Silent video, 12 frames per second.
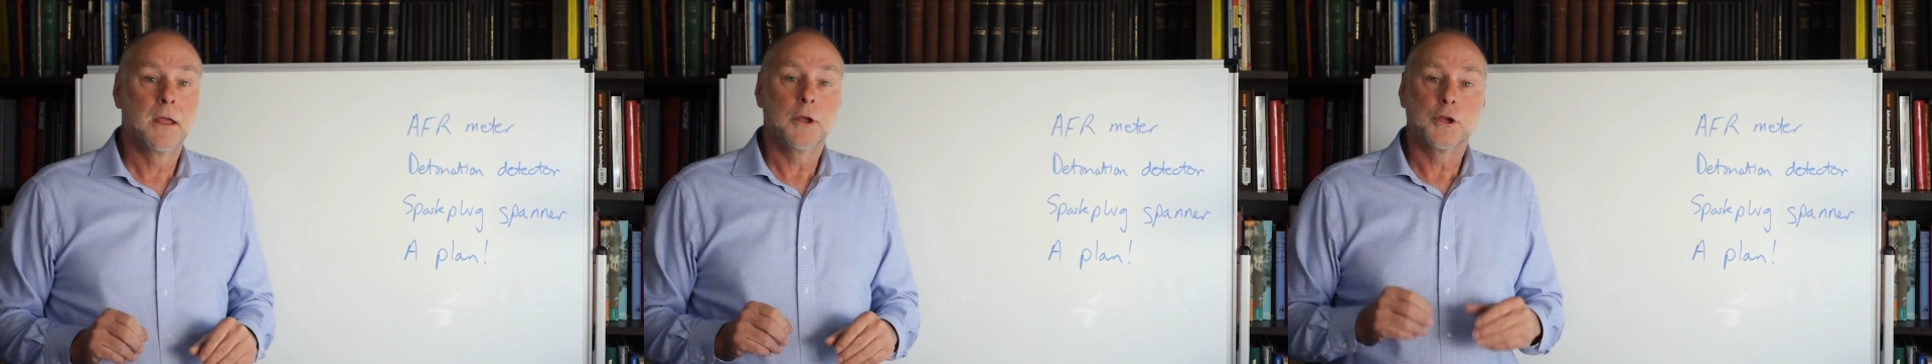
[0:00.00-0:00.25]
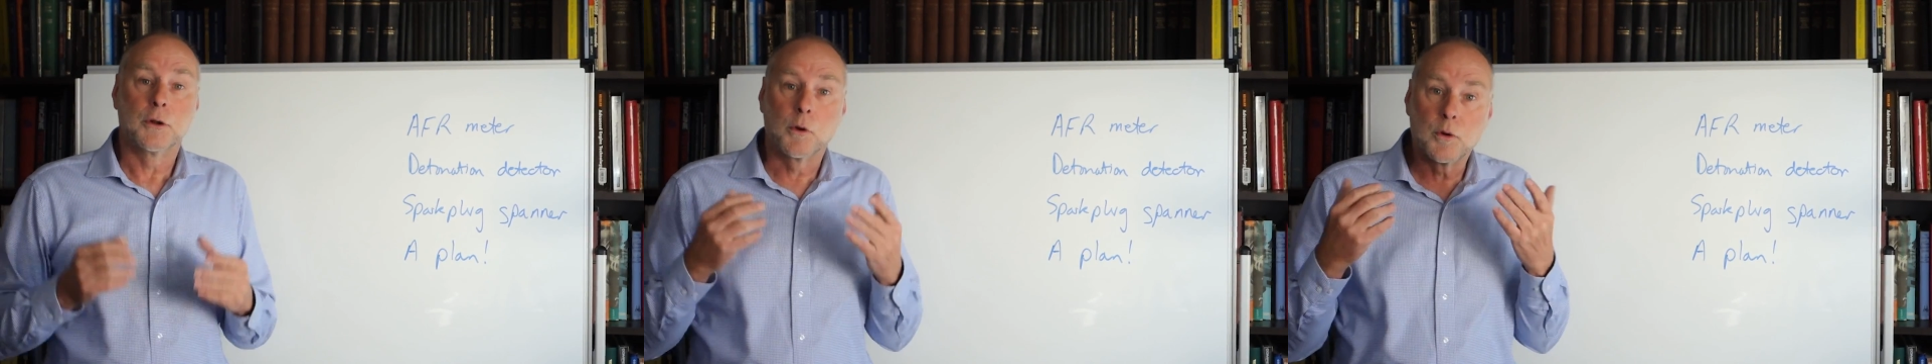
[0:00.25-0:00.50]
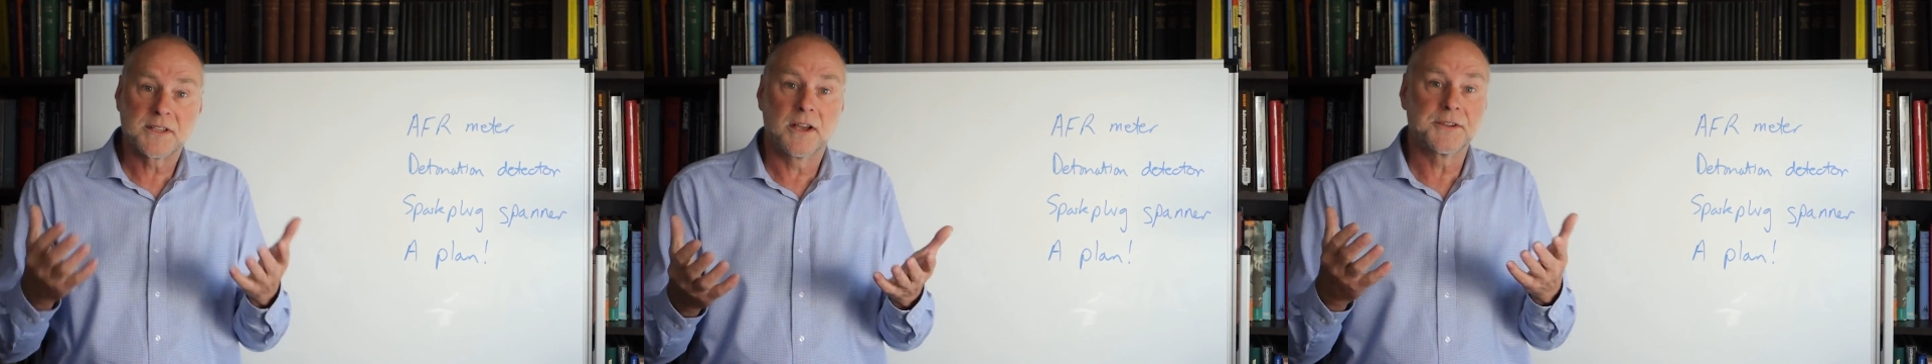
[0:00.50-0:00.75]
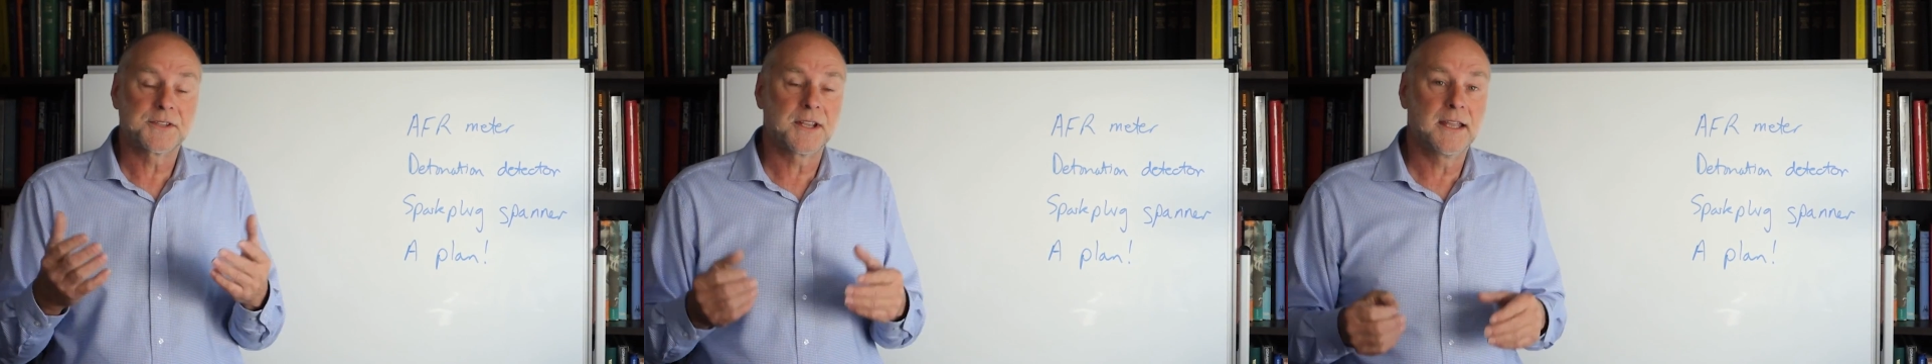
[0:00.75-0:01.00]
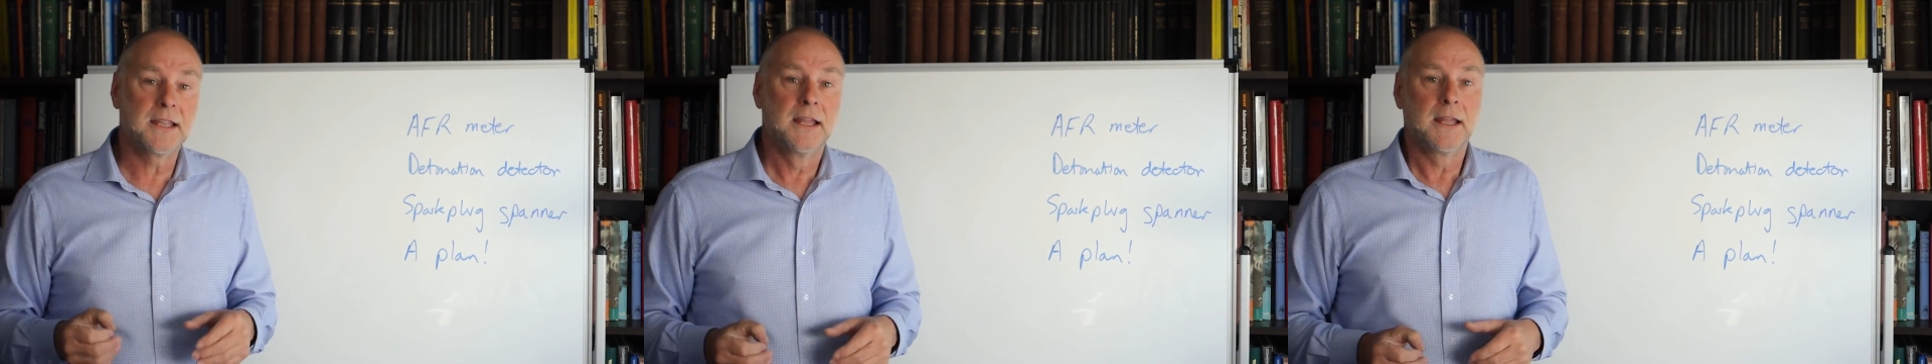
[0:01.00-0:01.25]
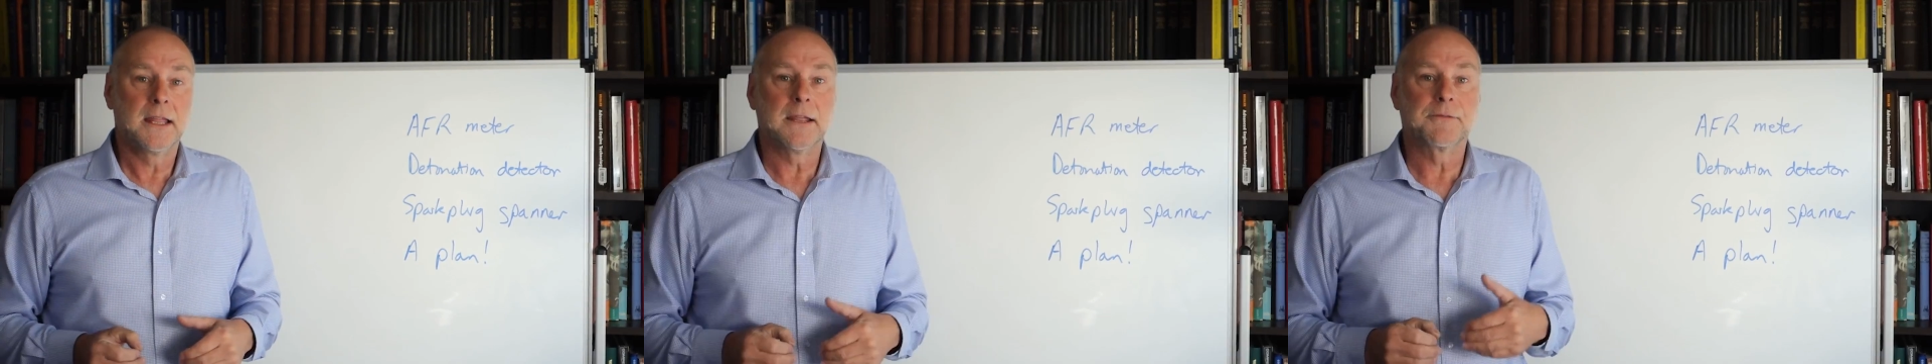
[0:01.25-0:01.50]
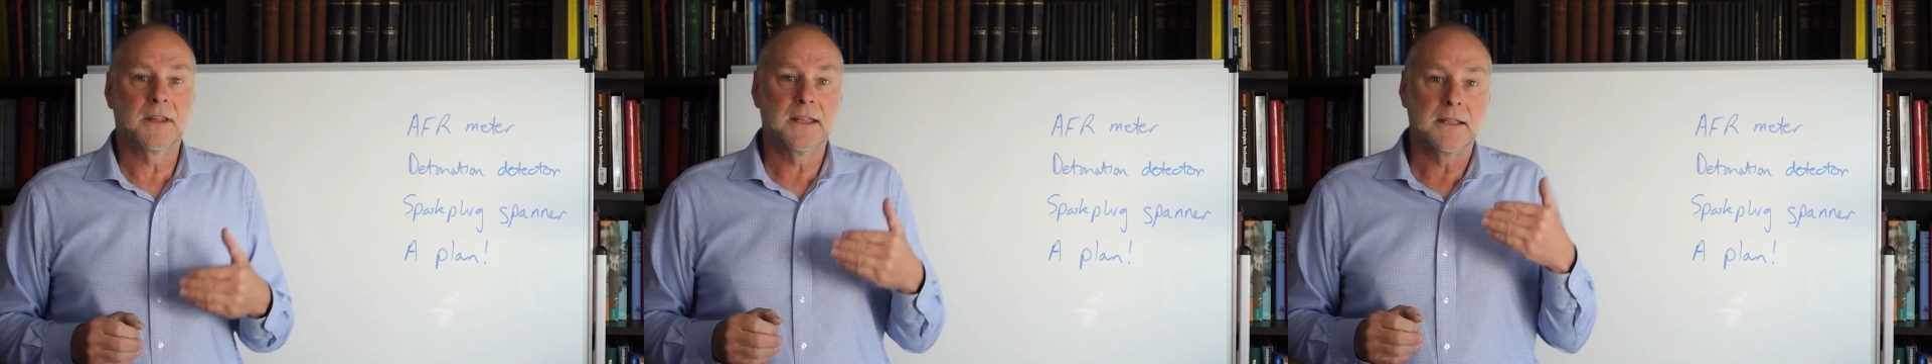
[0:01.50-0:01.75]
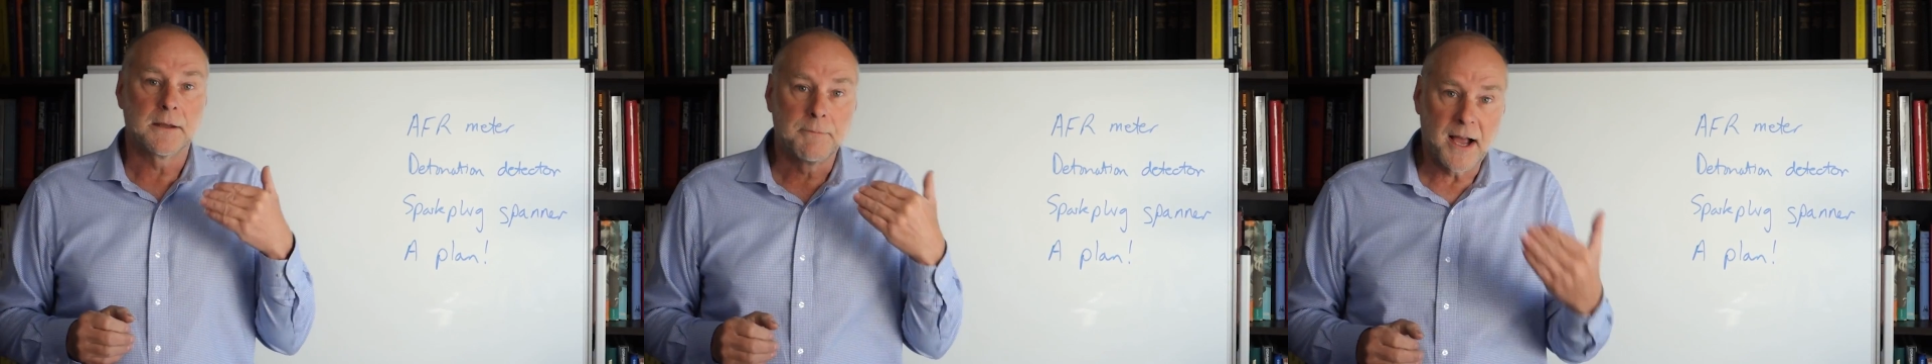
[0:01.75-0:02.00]
You'll also see if the
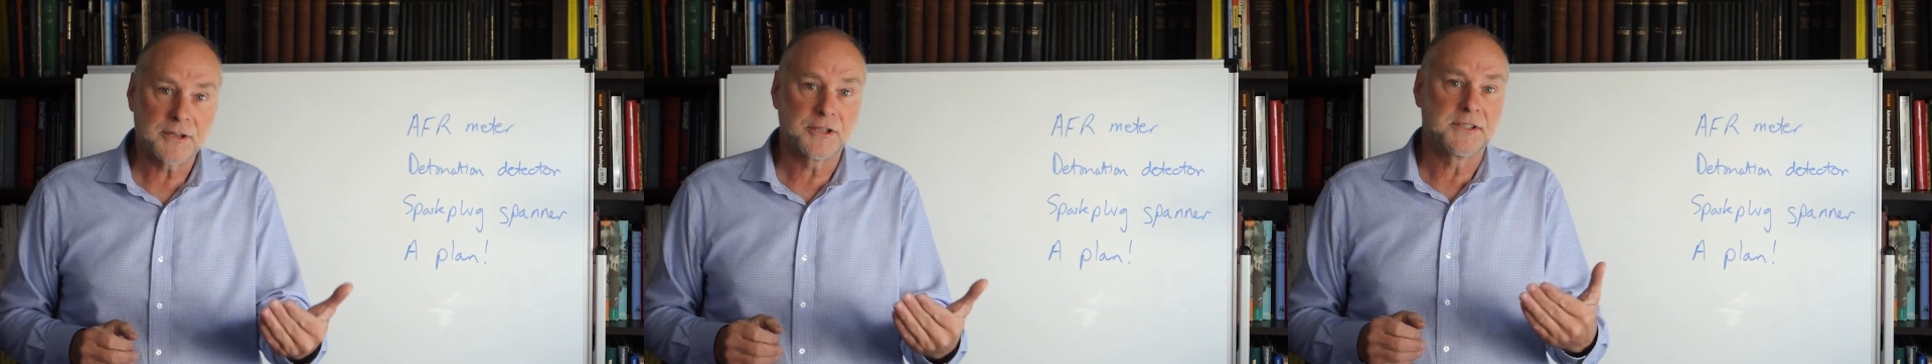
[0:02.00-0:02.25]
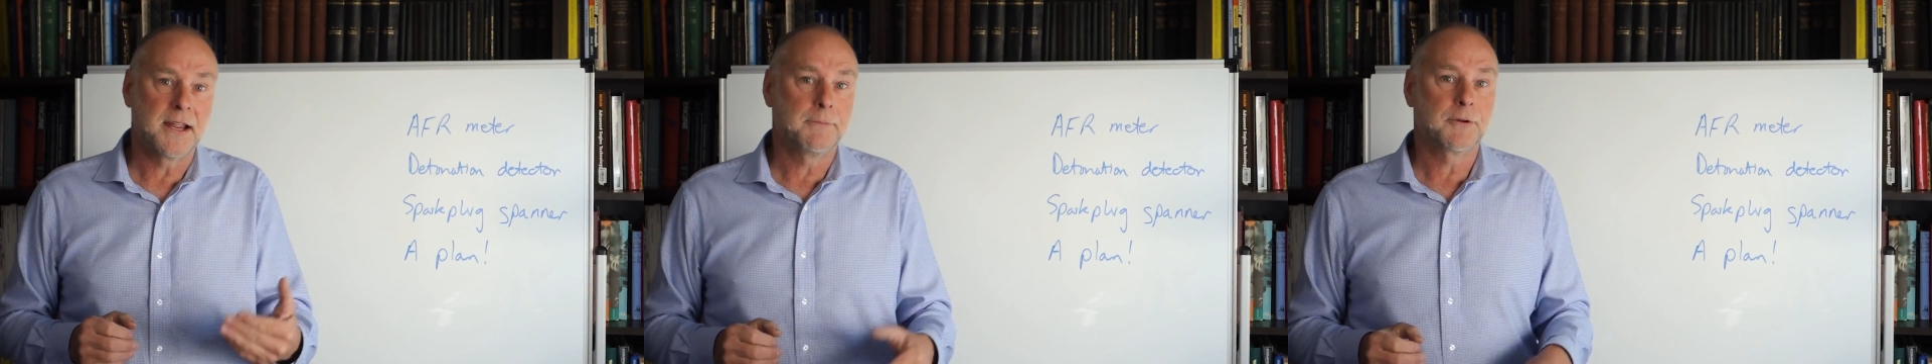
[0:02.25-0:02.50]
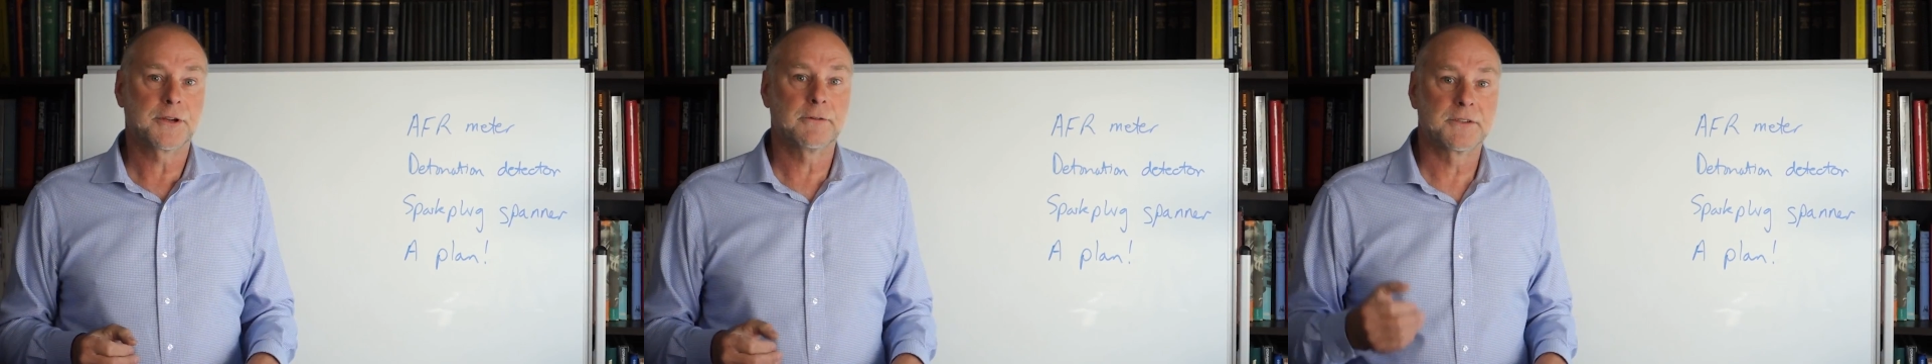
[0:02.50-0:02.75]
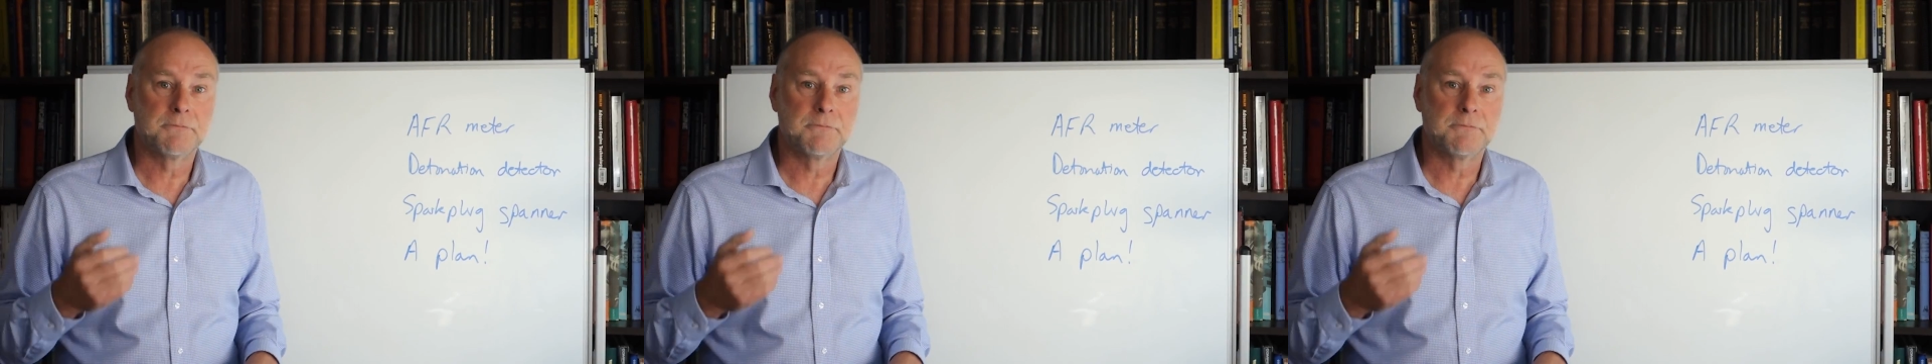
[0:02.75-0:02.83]
combustion temperature